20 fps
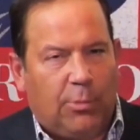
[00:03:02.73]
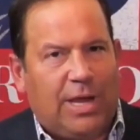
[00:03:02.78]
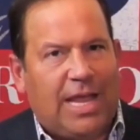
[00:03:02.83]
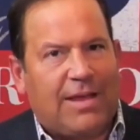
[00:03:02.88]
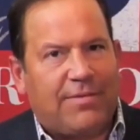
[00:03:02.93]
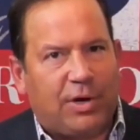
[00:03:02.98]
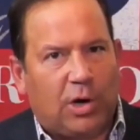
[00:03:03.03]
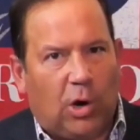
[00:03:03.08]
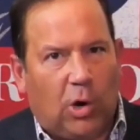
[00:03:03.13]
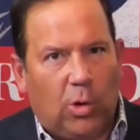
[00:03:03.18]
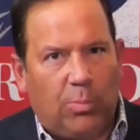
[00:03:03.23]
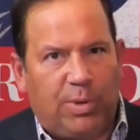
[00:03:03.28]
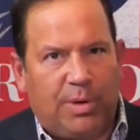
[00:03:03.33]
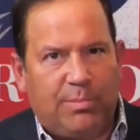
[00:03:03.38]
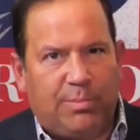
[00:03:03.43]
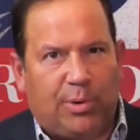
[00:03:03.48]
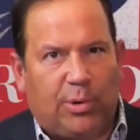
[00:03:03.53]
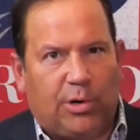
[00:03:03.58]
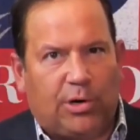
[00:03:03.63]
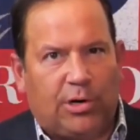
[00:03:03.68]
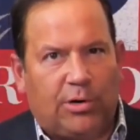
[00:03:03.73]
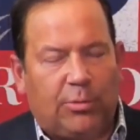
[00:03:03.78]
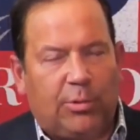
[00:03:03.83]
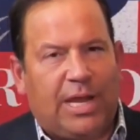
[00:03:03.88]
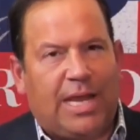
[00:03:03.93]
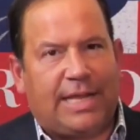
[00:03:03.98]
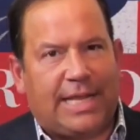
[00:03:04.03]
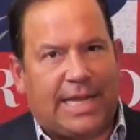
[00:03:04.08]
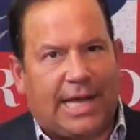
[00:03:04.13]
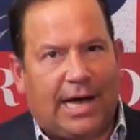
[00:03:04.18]
We have an open border,
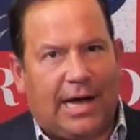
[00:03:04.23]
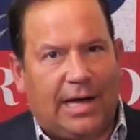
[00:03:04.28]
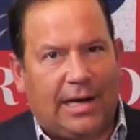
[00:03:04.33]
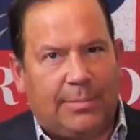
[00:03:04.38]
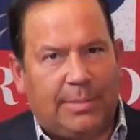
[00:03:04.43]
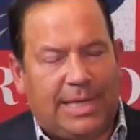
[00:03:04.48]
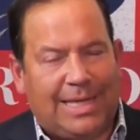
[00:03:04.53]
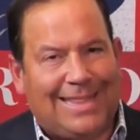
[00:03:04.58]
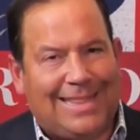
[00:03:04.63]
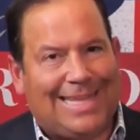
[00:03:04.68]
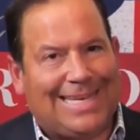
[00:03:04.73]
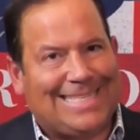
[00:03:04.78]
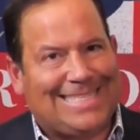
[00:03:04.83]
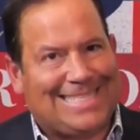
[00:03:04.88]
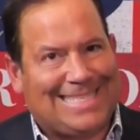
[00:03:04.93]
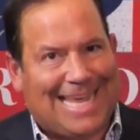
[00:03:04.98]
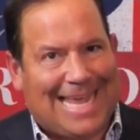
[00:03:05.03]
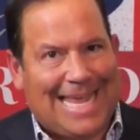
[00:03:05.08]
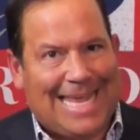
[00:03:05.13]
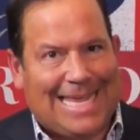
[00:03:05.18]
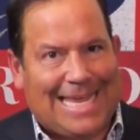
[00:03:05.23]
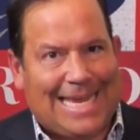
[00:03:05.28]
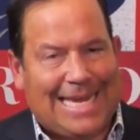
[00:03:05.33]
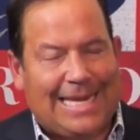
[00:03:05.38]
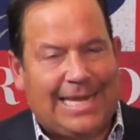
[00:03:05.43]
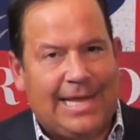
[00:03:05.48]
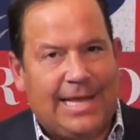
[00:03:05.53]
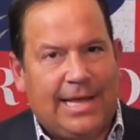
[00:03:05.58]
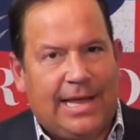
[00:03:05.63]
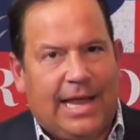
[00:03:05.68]
we have an economy that is
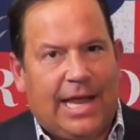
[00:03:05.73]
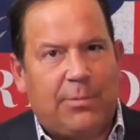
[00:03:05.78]
tanking,